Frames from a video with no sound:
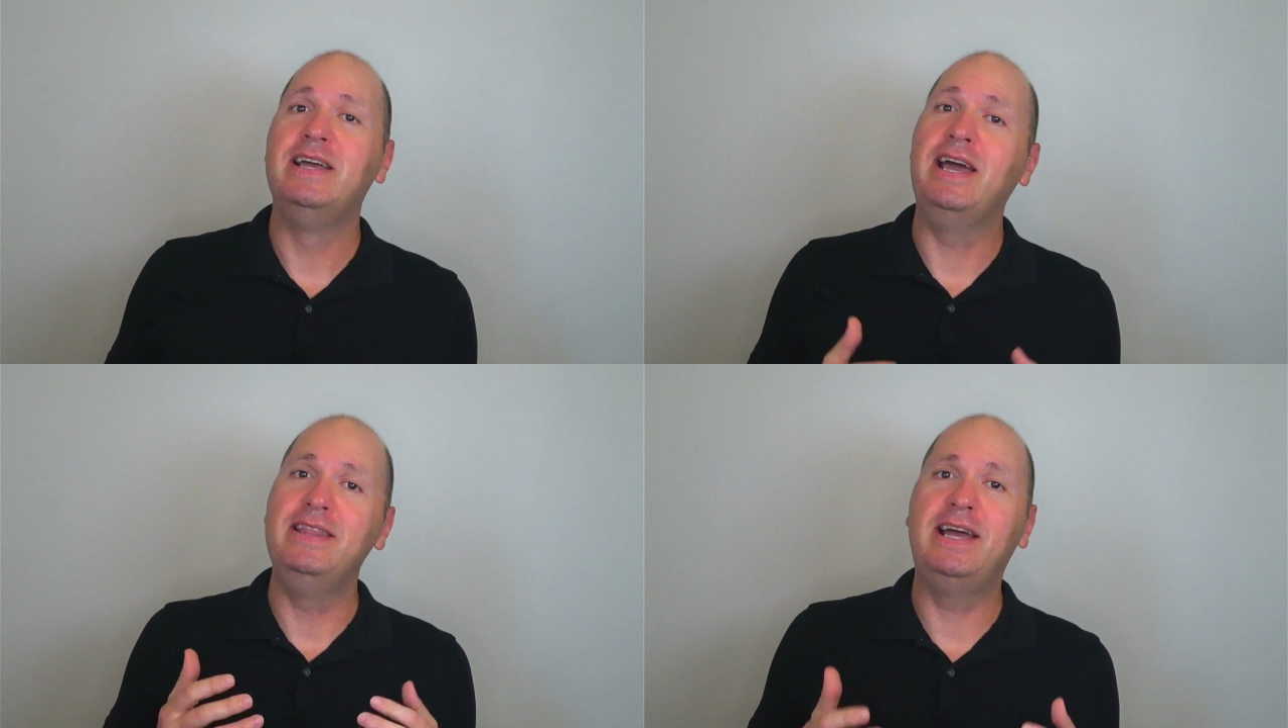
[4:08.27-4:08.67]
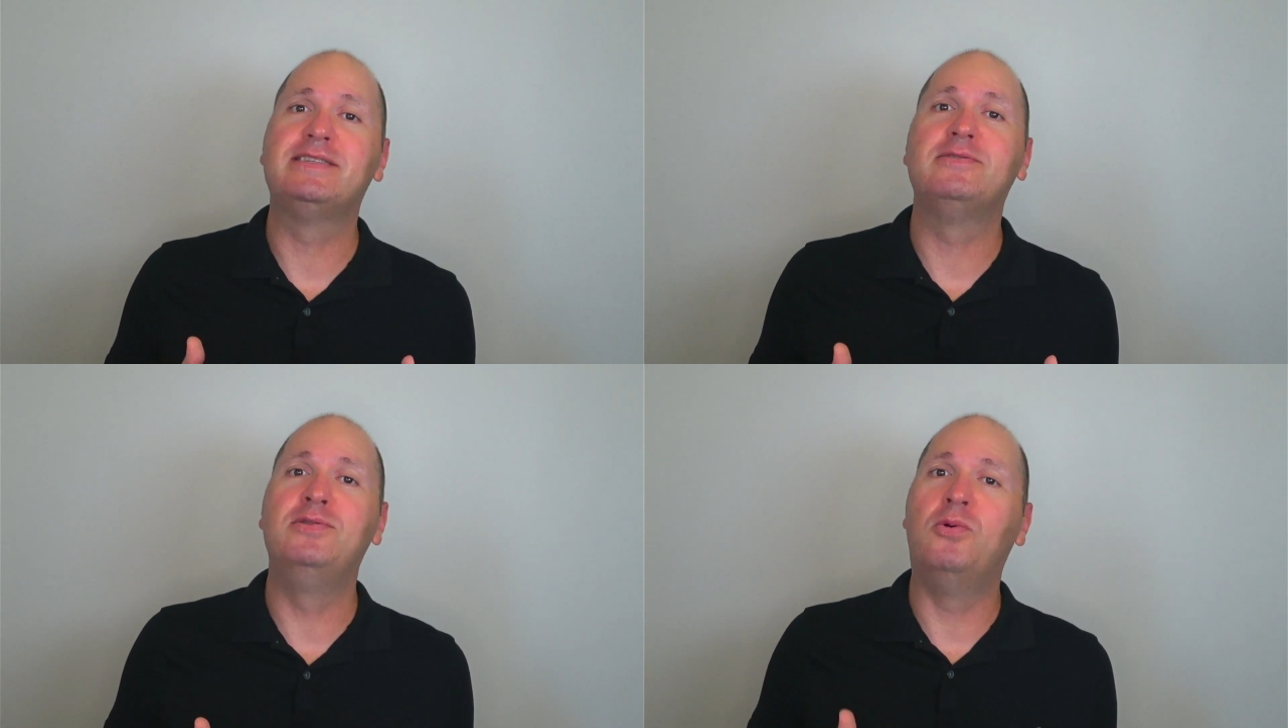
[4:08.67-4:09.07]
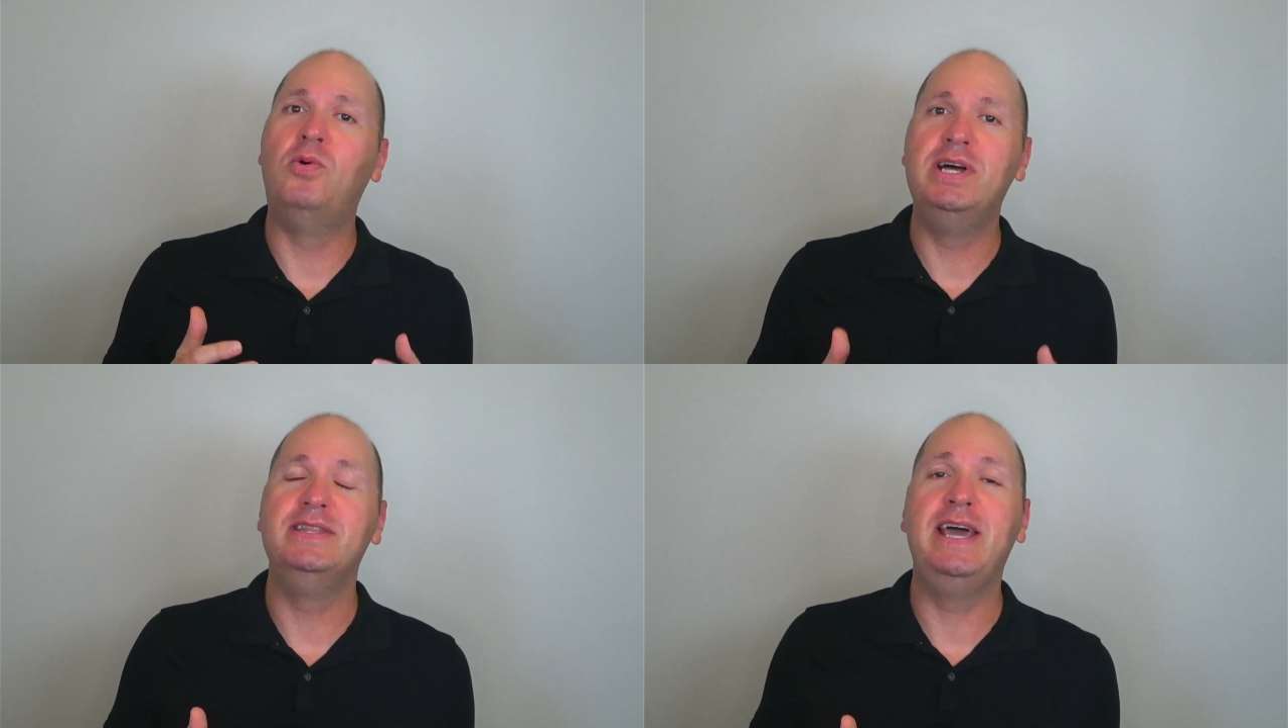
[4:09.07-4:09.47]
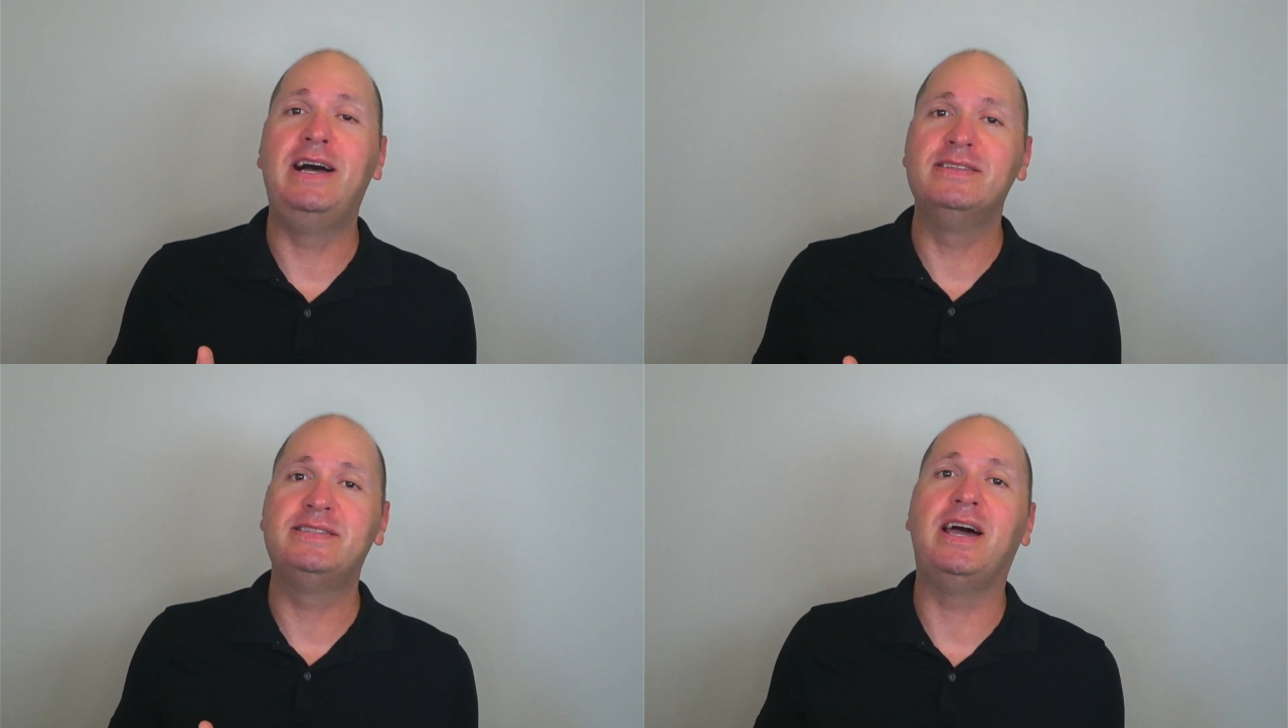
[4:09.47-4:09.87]
And that's the one
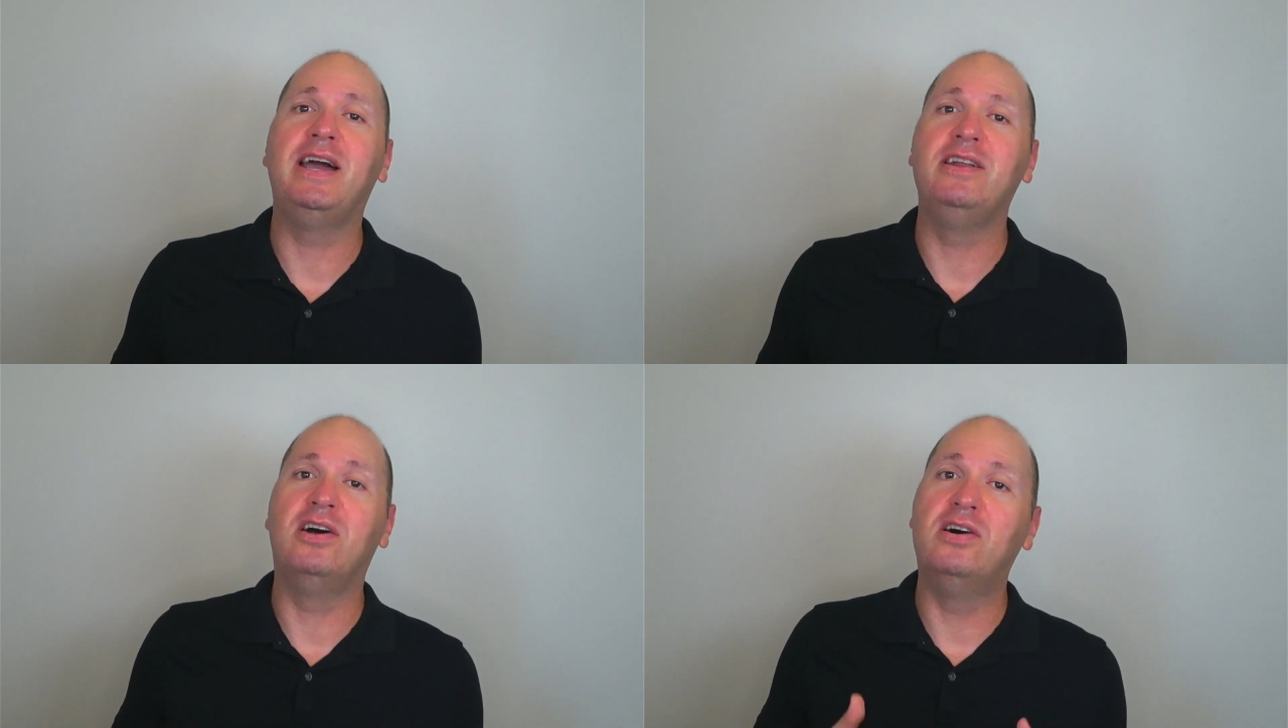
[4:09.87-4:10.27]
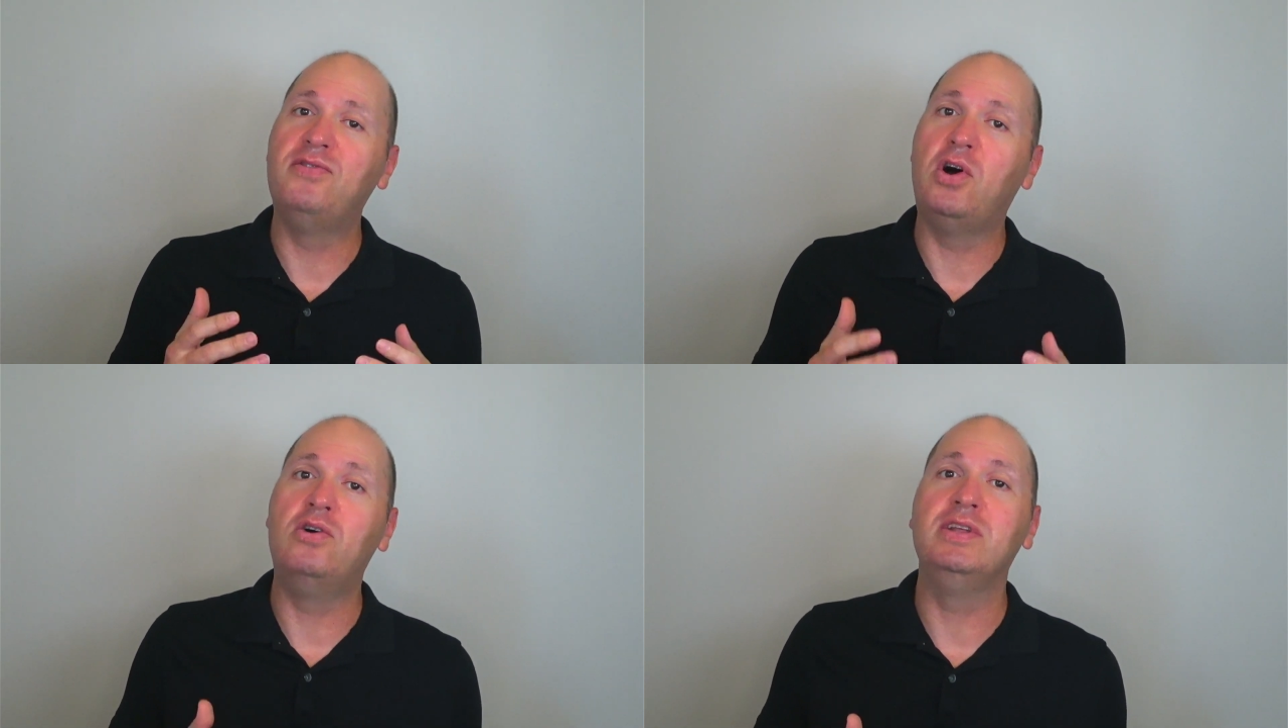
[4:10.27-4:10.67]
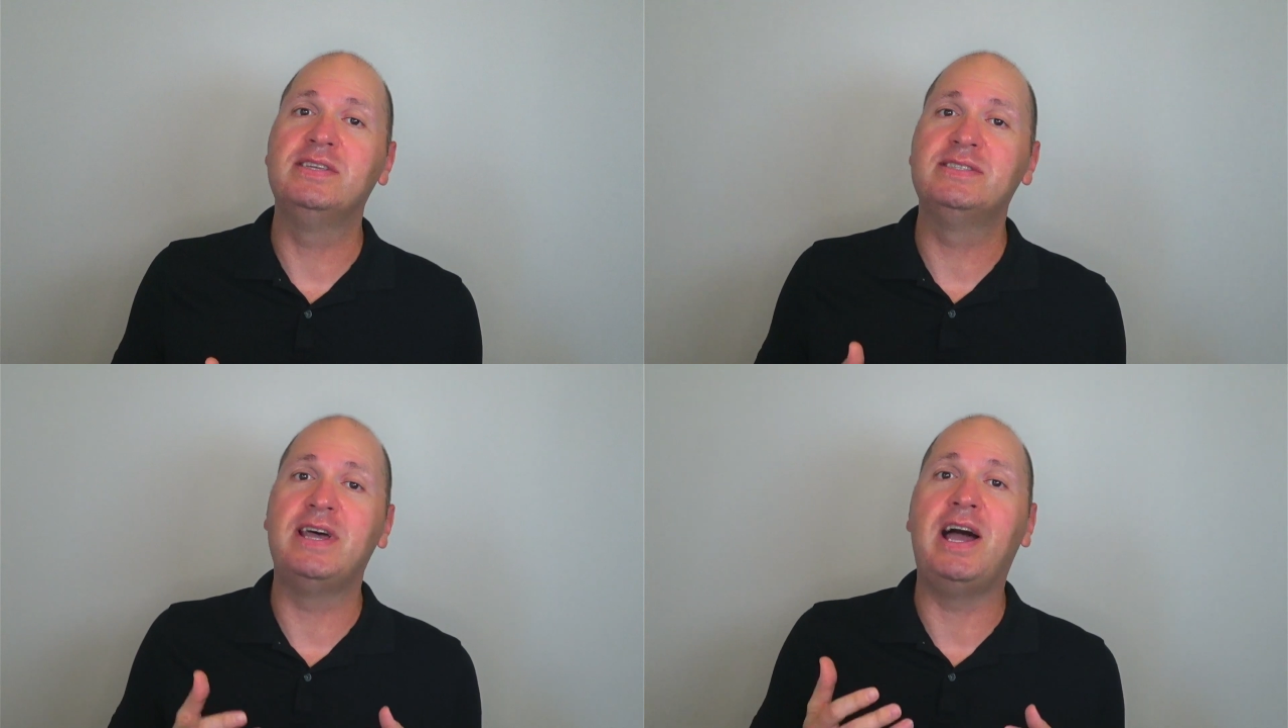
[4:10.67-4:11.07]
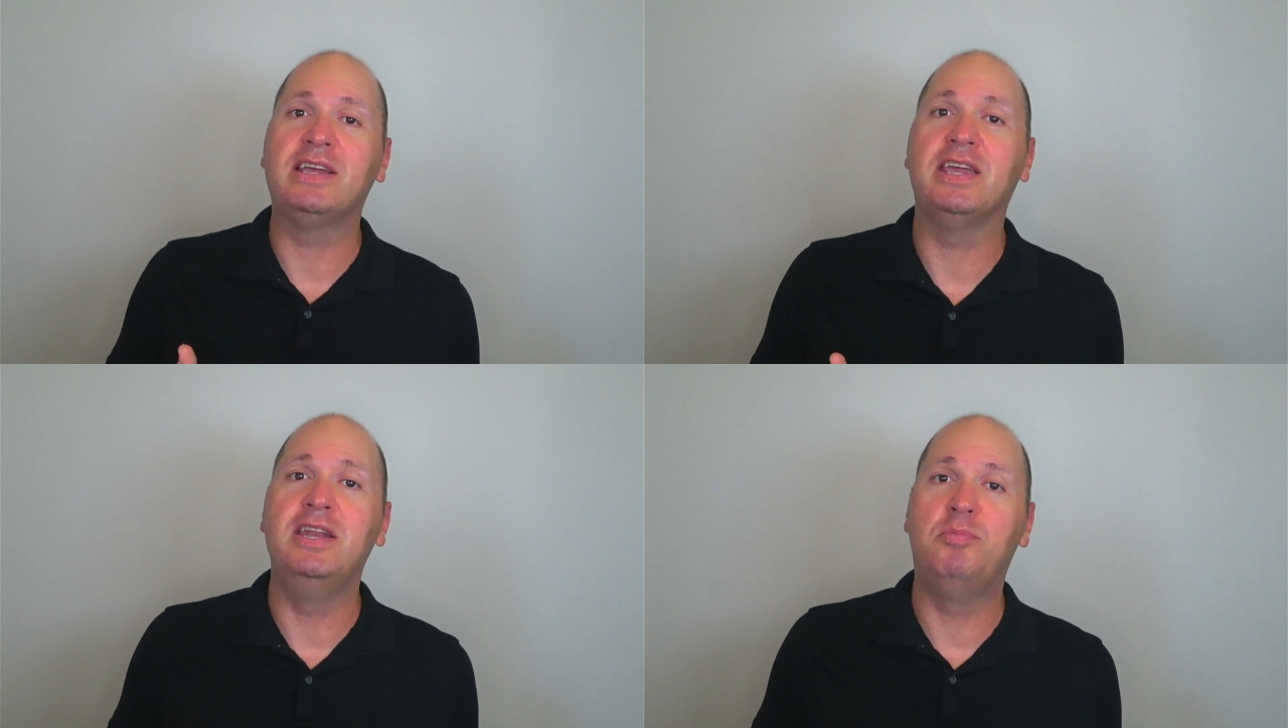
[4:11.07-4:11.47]
downside of owning
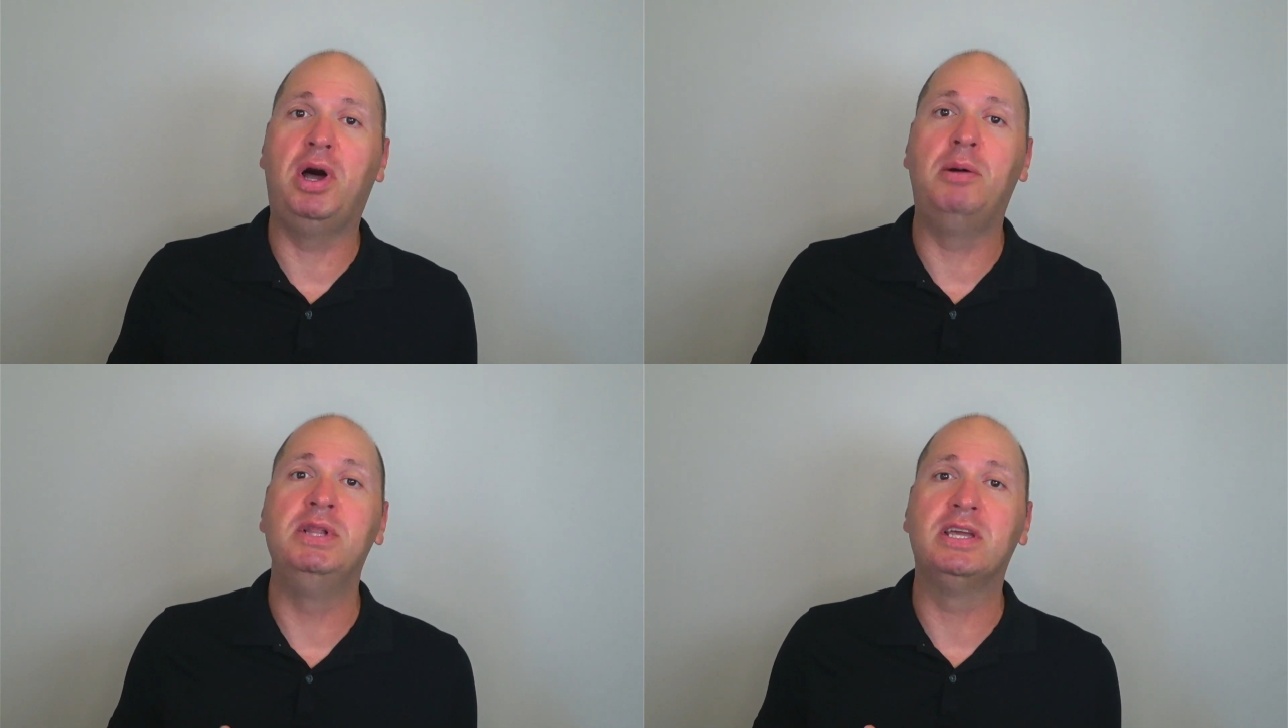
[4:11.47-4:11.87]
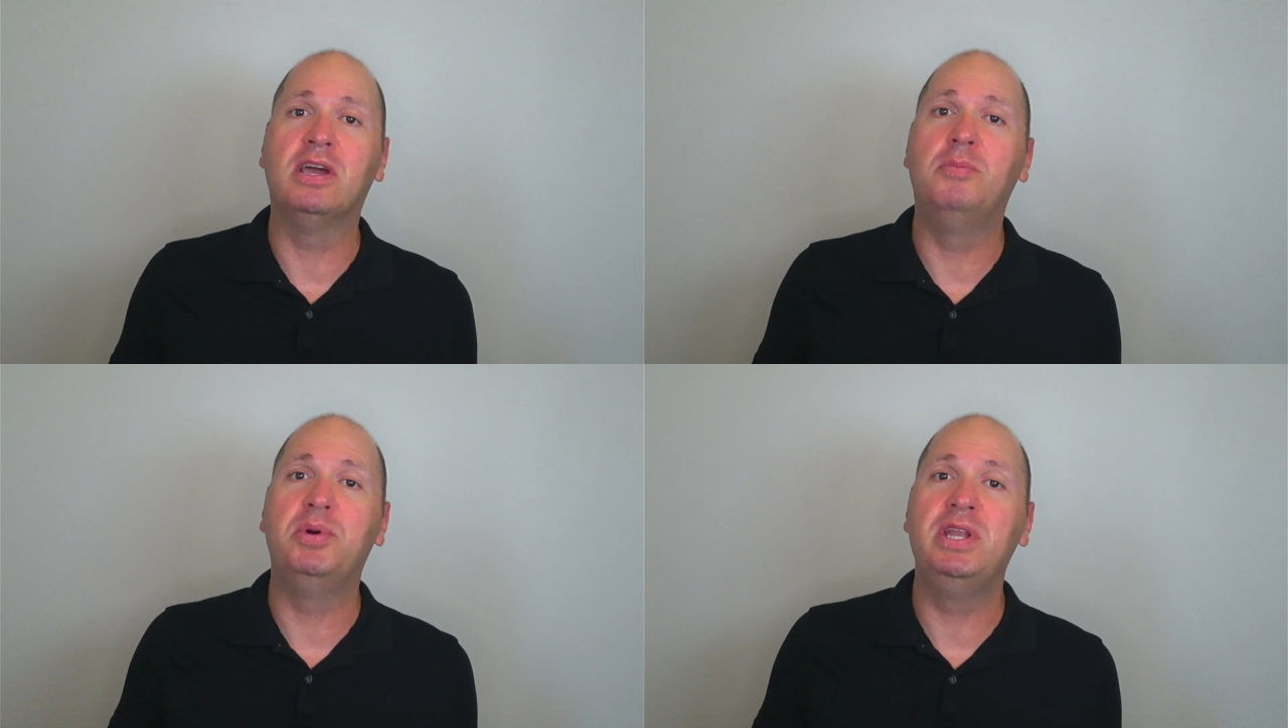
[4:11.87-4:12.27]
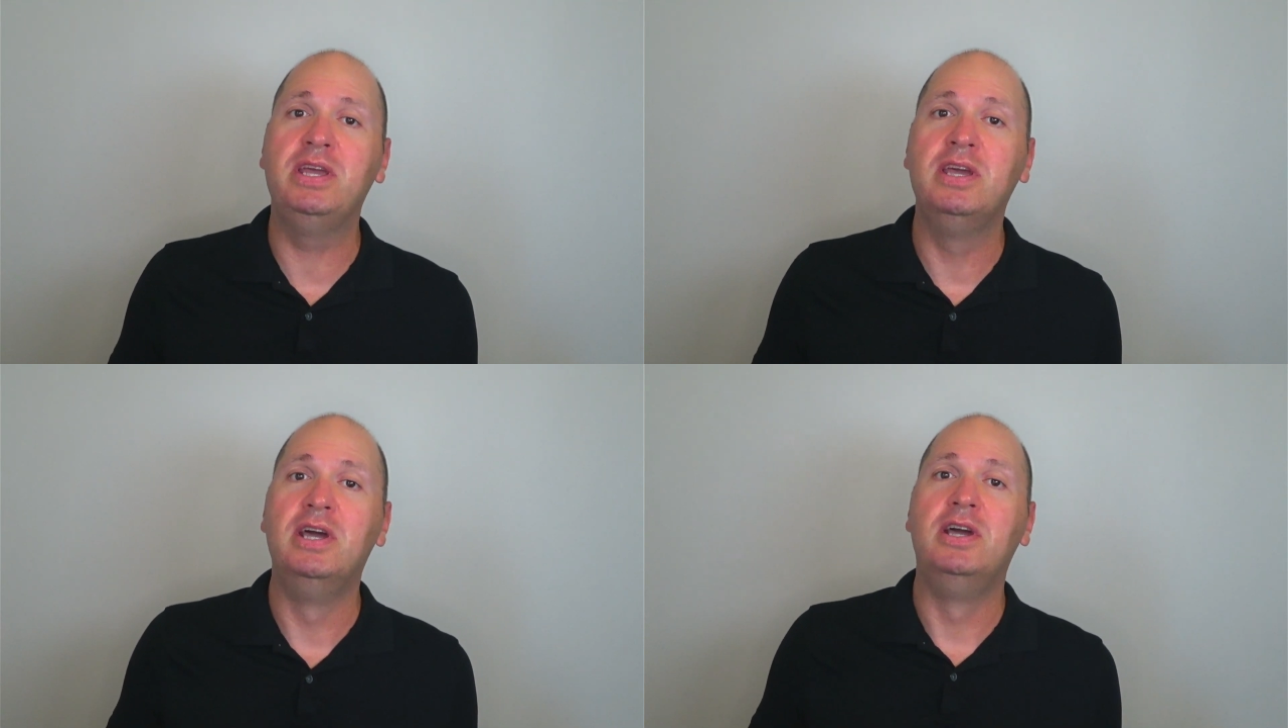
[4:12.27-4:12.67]
stock in a public company.